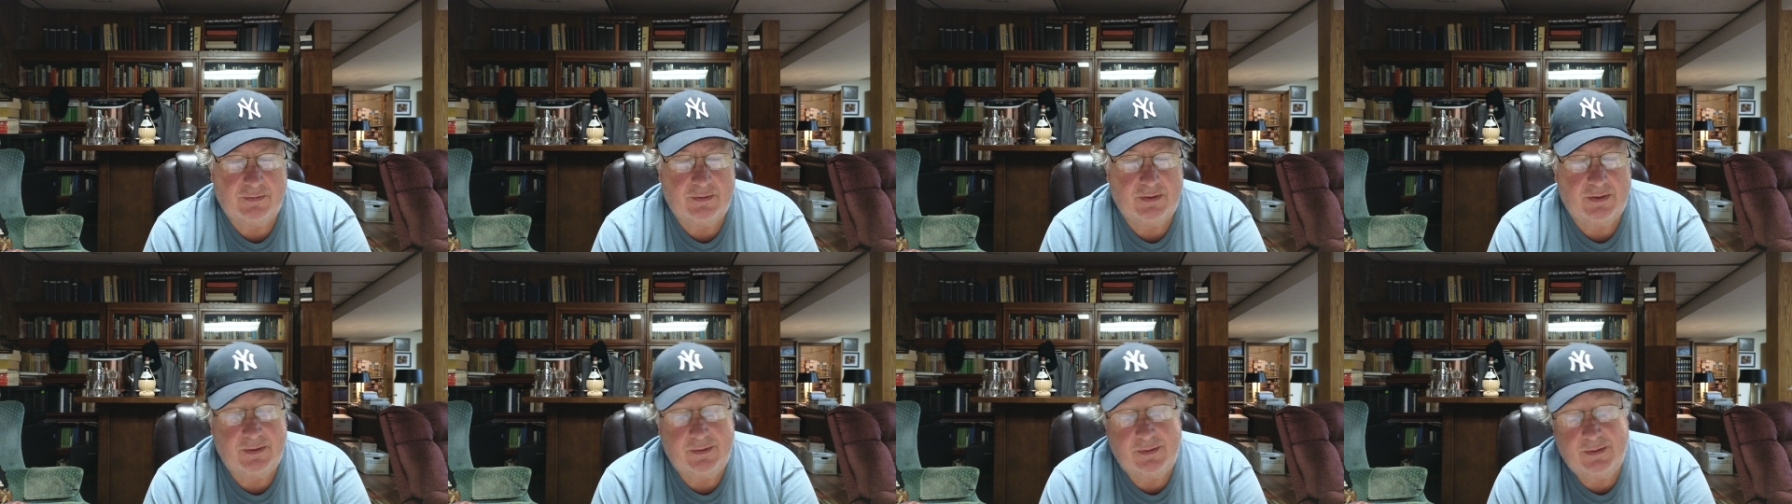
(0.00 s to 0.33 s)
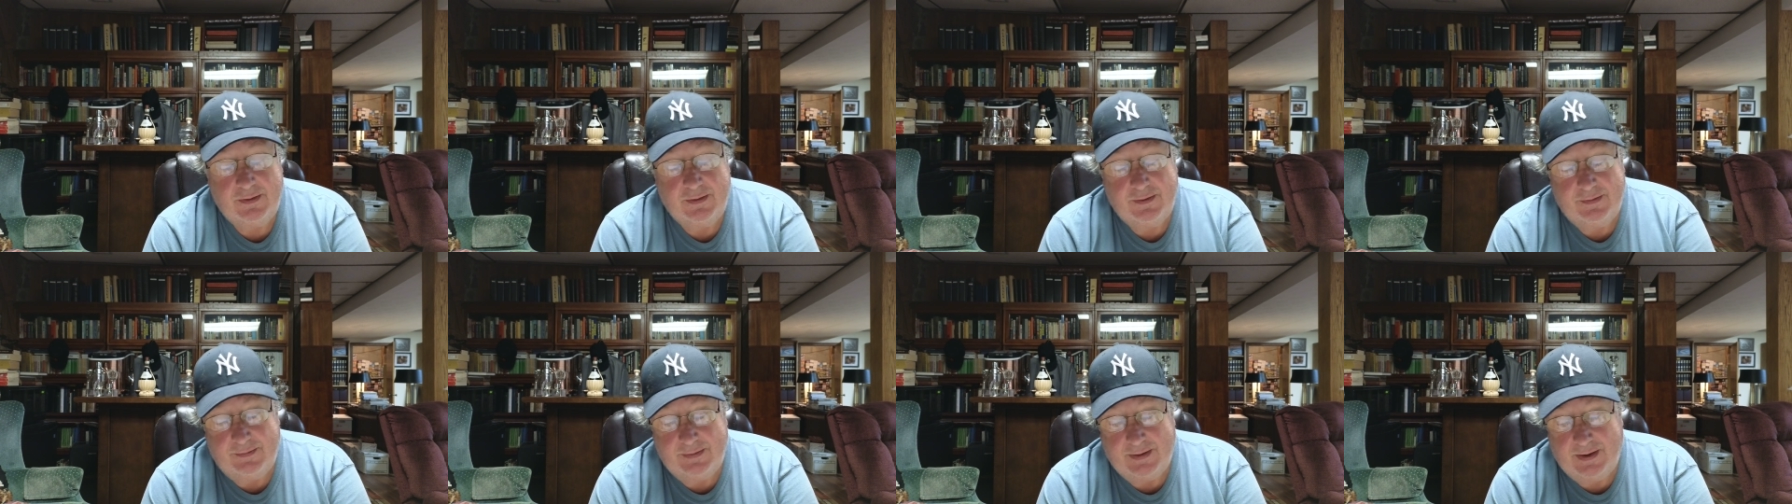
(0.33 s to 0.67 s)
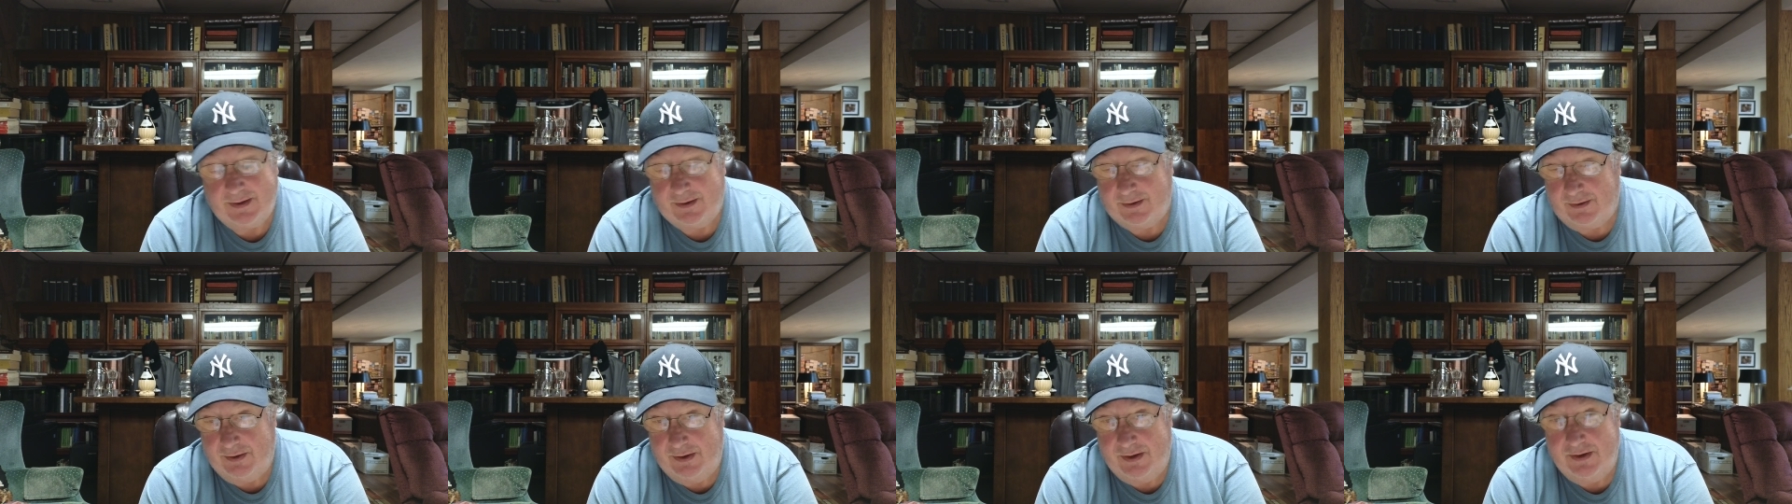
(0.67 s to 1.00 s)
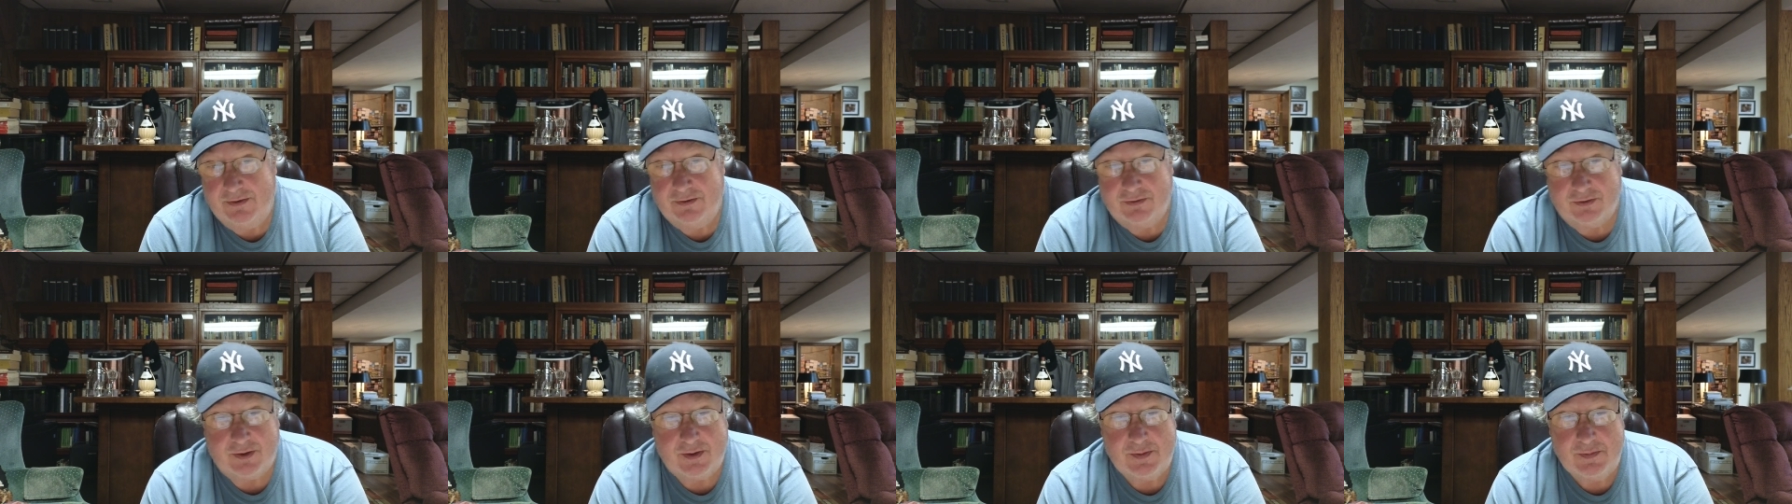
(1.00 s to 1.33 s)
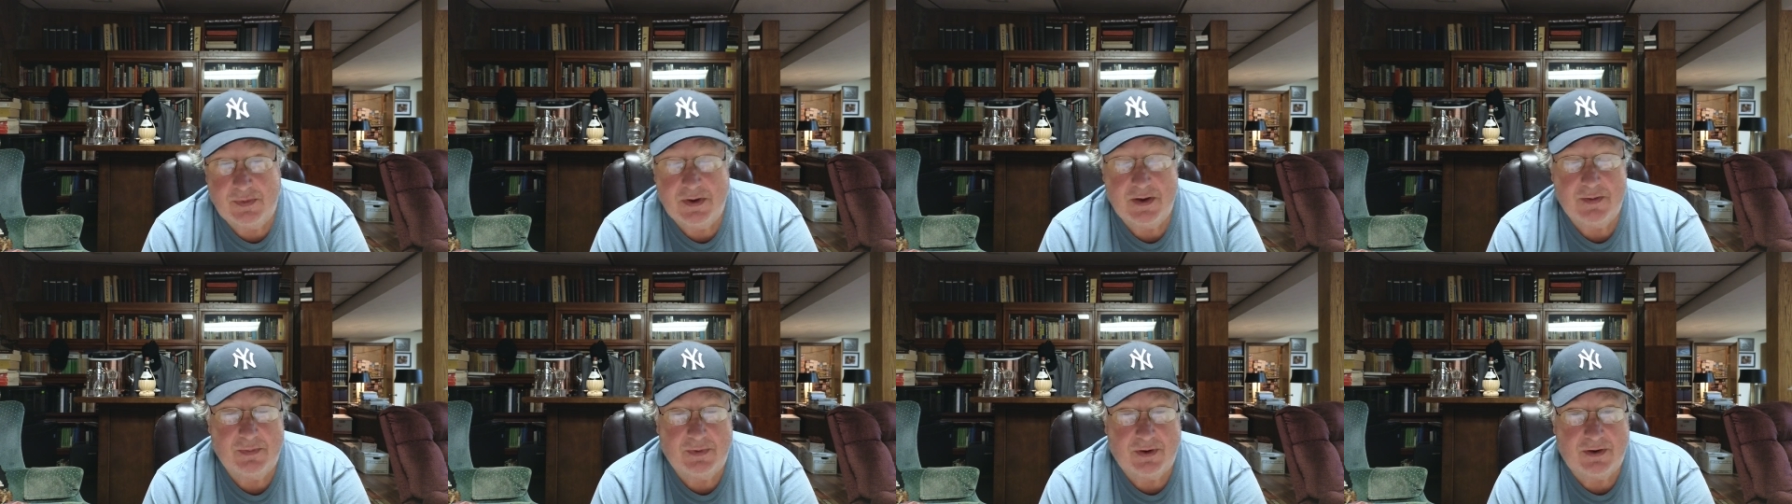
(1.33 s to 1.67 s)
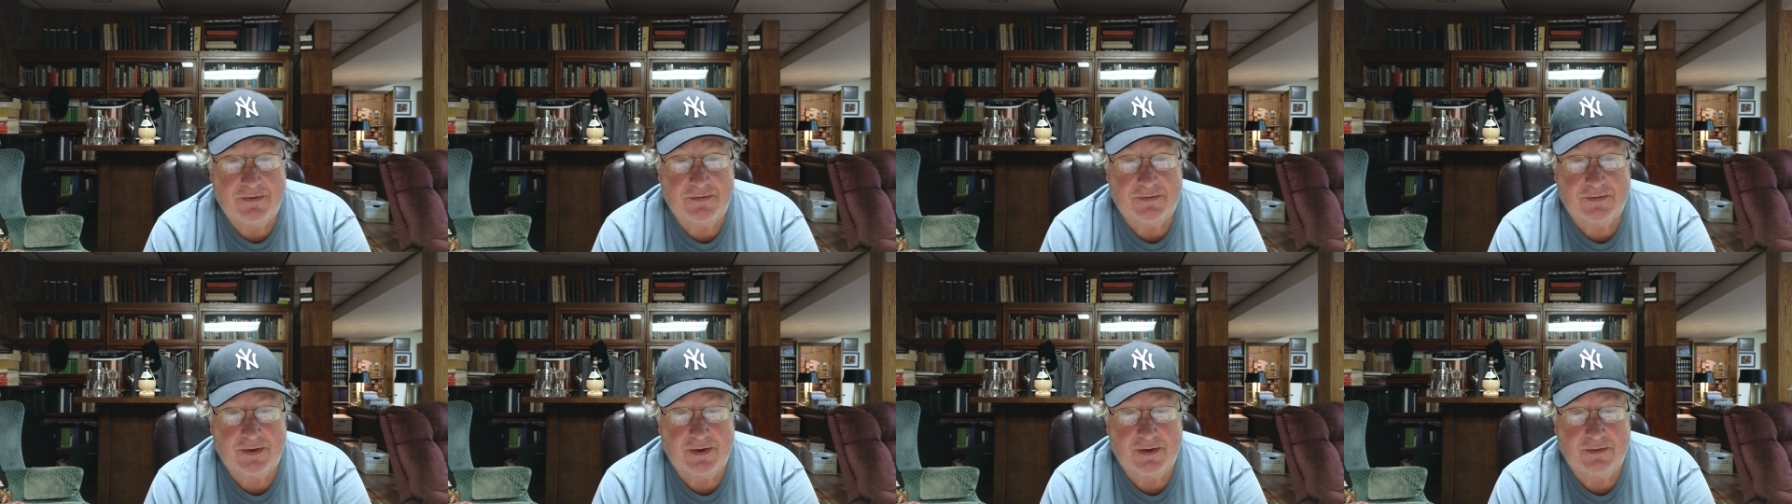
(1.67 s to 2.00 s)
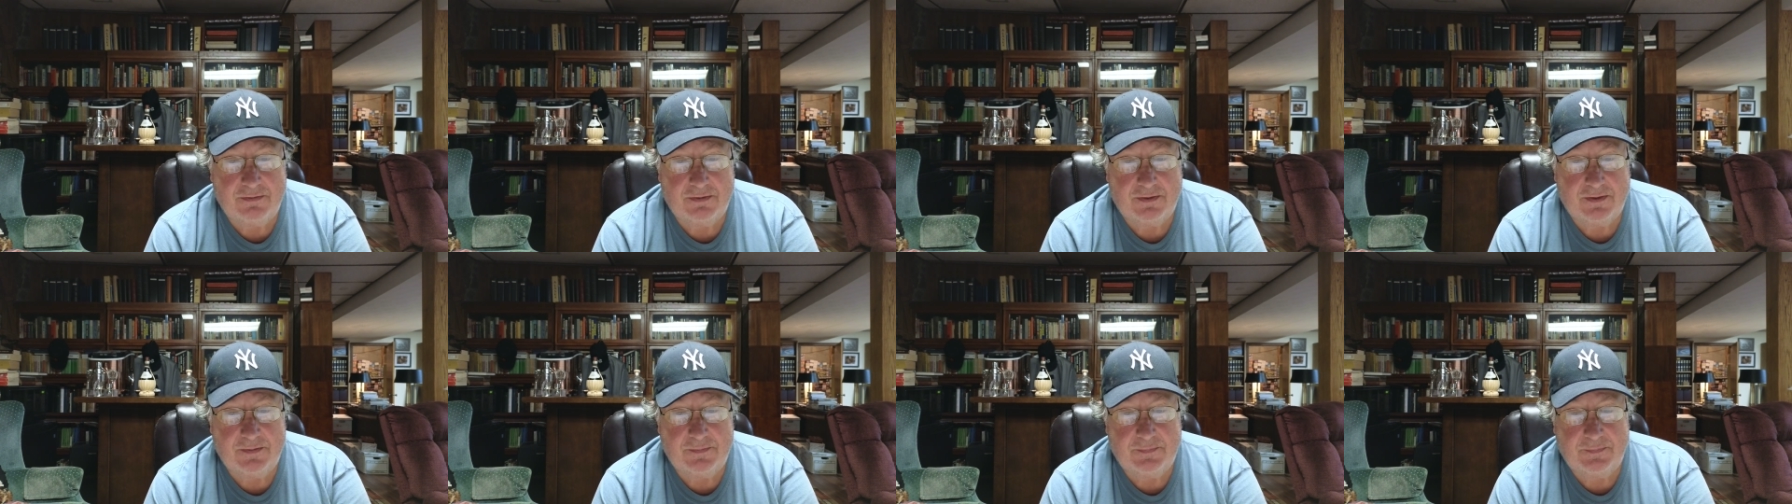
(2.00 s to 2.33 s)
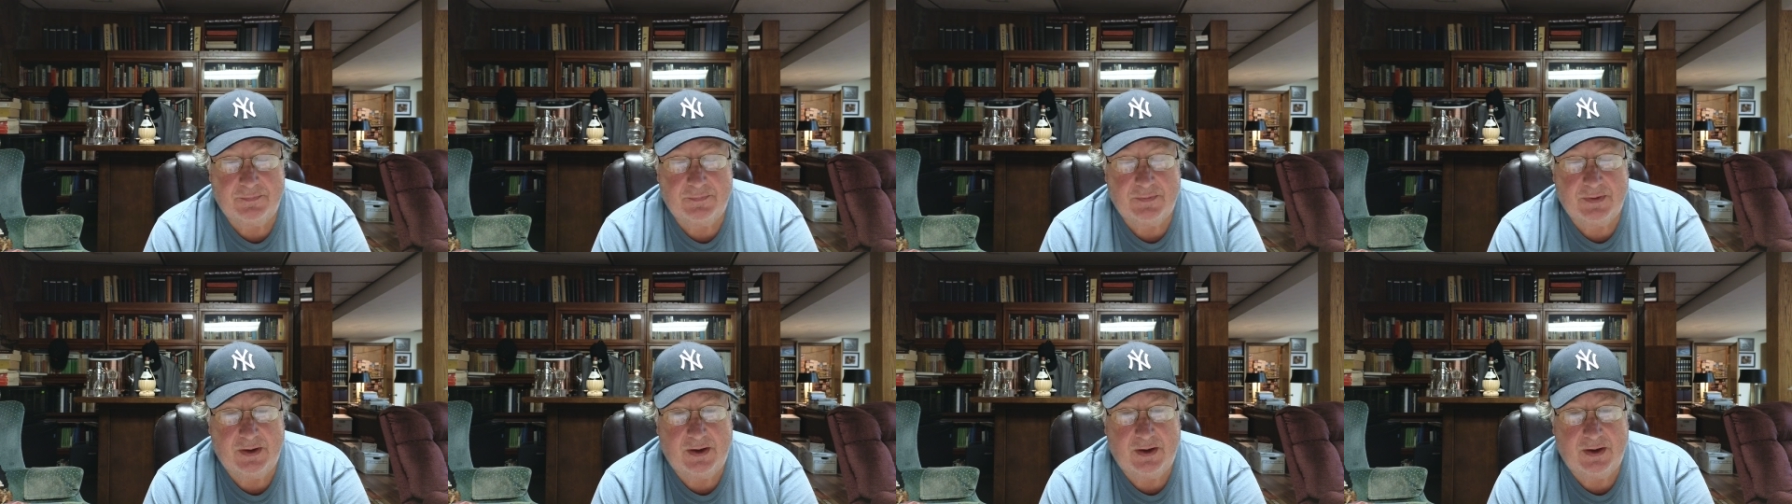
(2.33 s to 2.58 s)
but I'm not going to show that card today either.